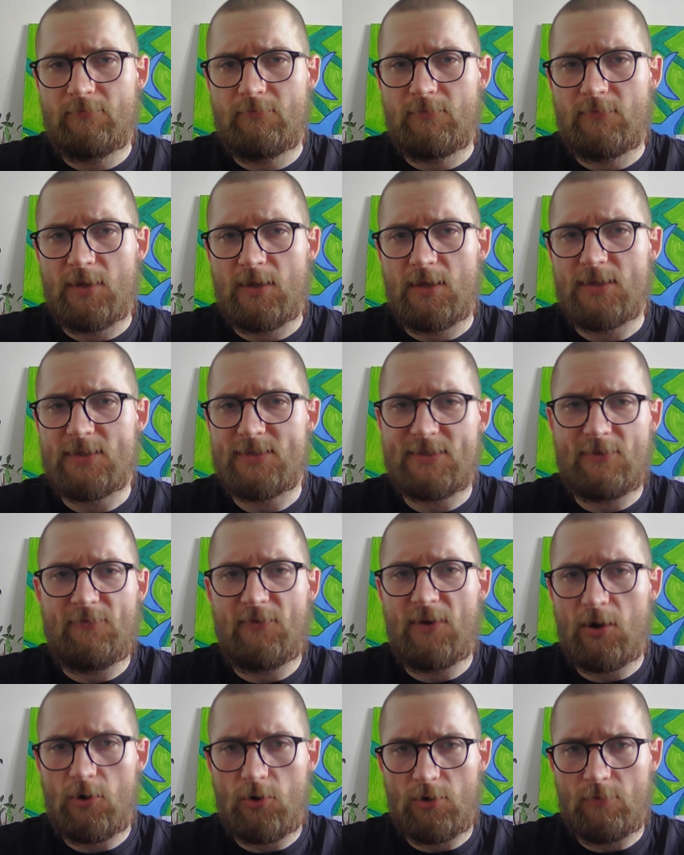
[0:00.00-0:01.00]
it's a
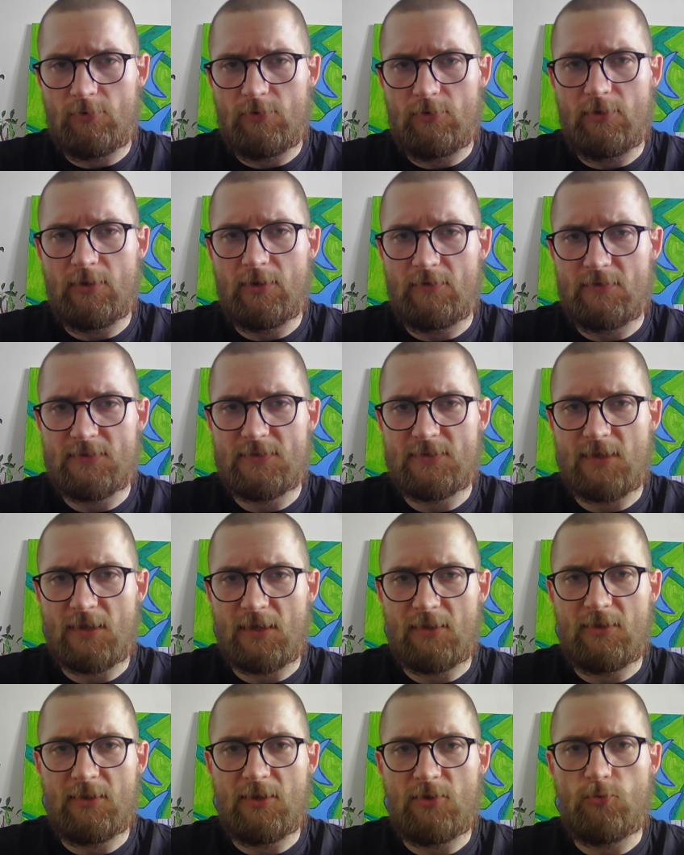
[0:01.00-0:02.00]
variable in this
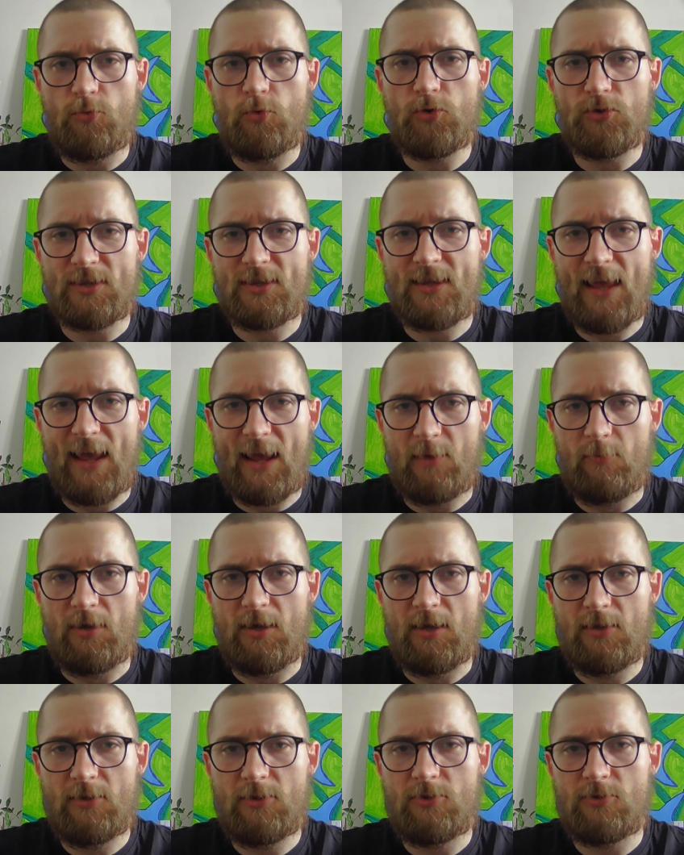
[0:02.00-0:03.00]
technique what time
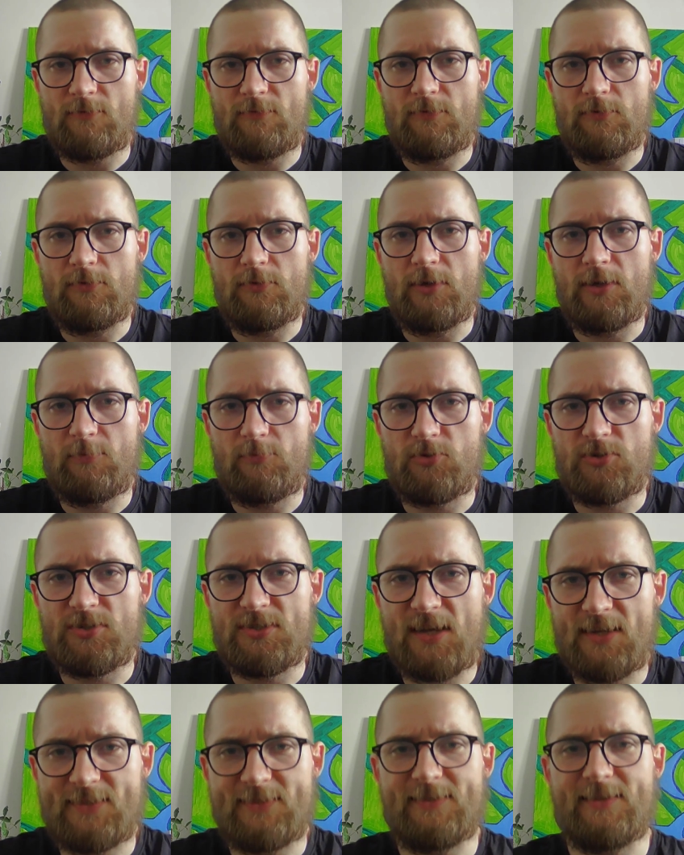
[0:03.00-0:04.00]
interval it
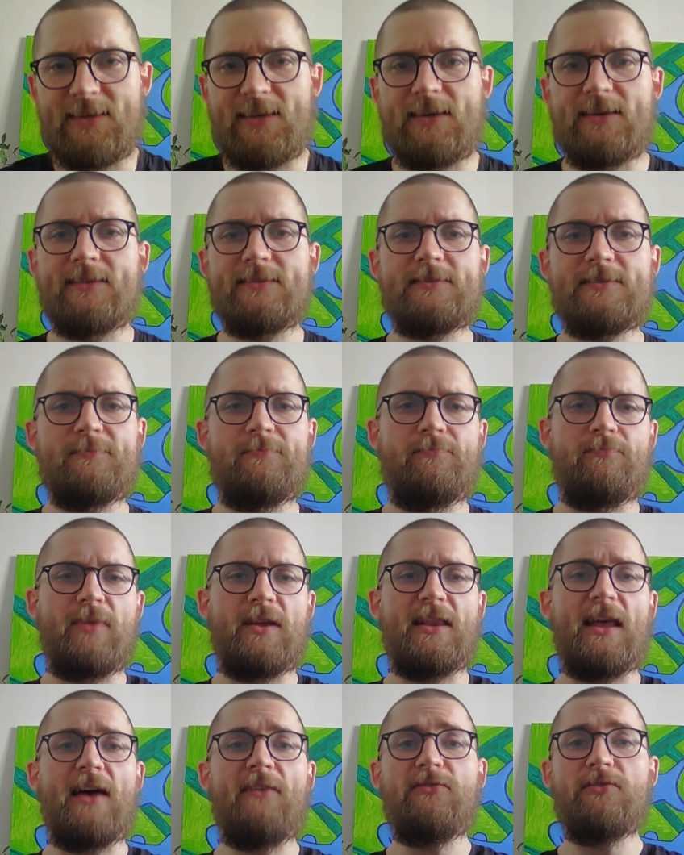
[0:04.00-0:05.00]
precisely is,
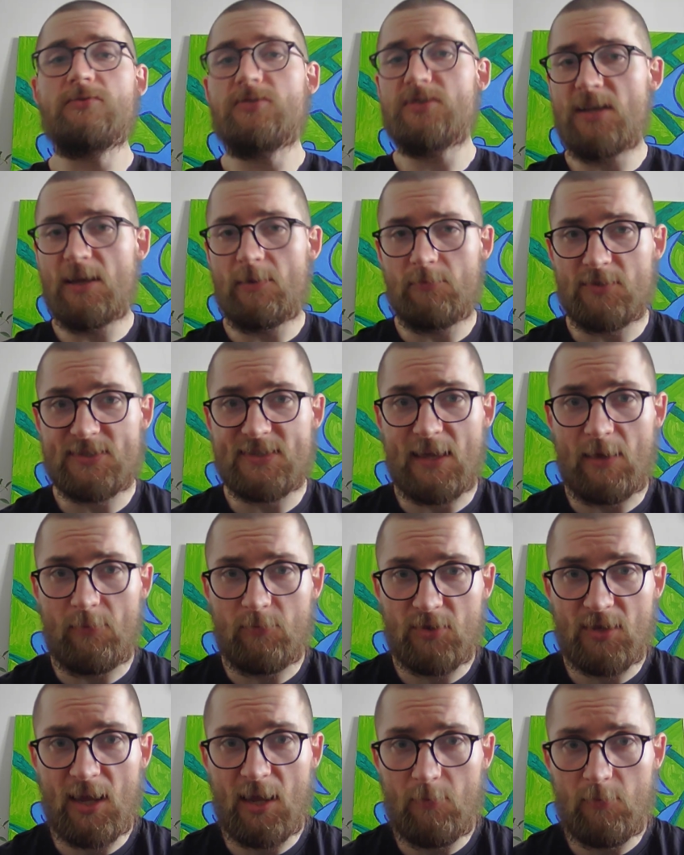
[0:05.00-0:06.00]
but after some
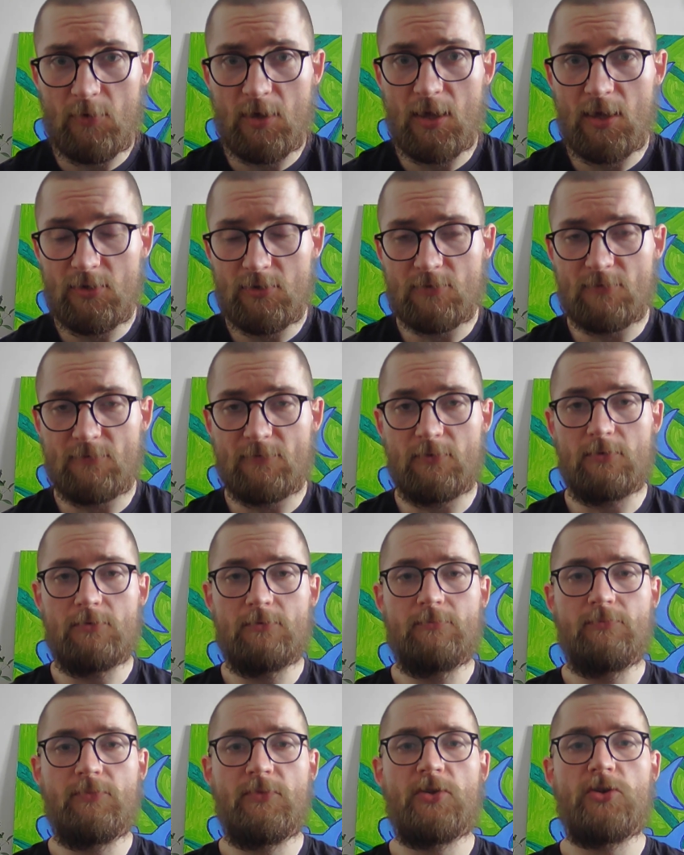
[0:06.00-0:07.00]
time
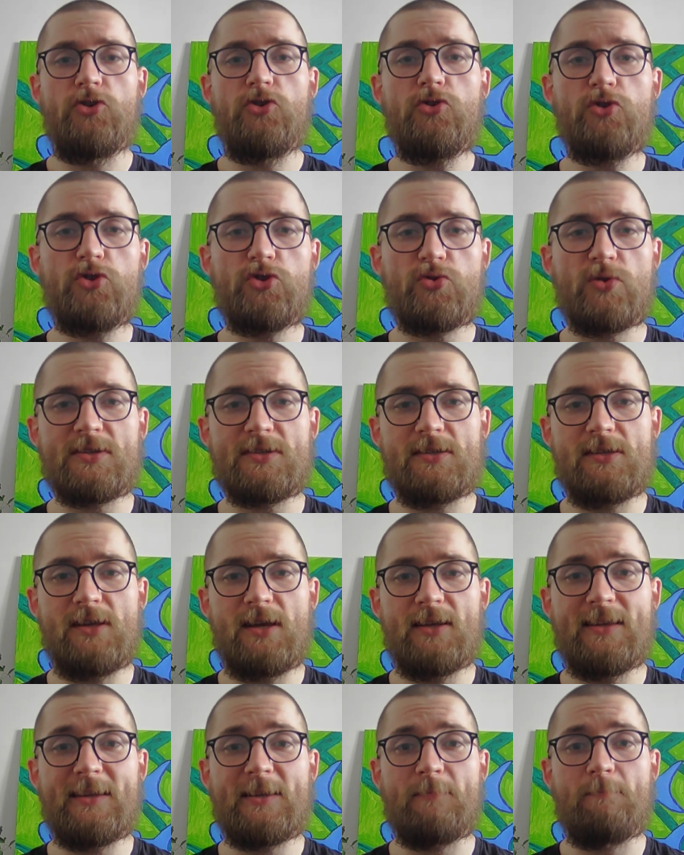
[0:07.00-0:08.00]
interval, you
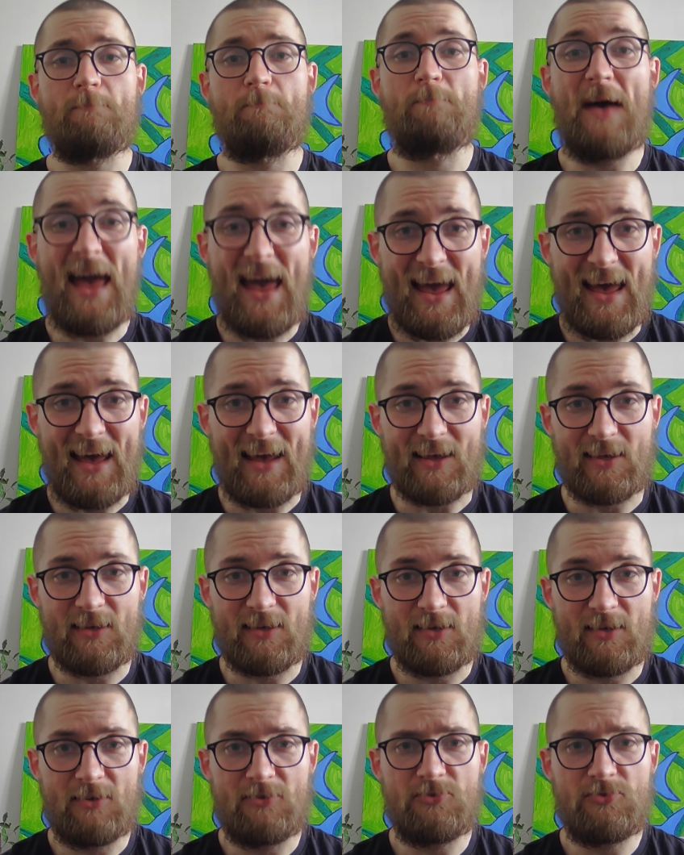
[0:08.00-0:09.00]
translate it back
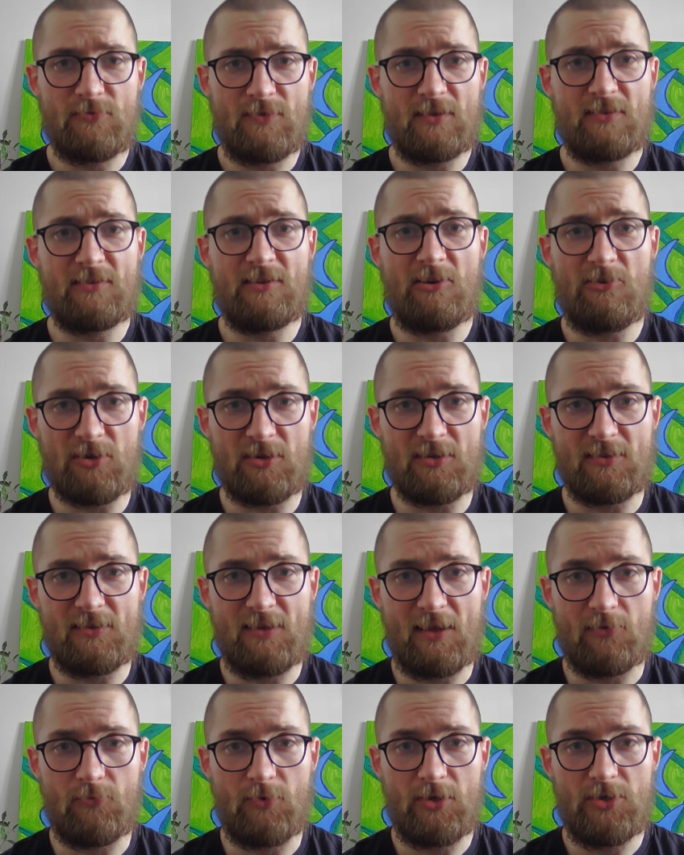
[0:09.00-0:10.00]
into the target
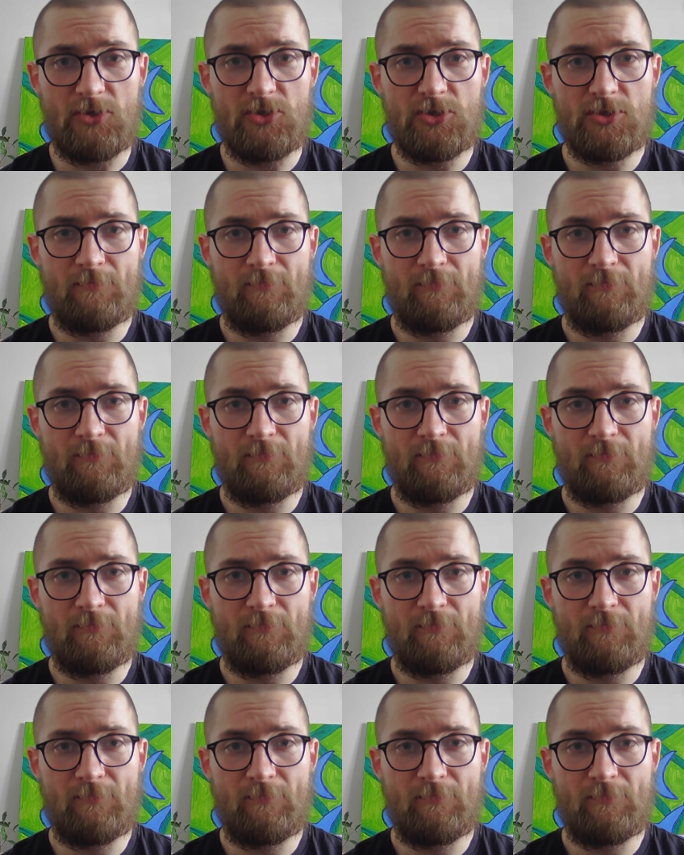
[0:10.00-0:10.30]
language,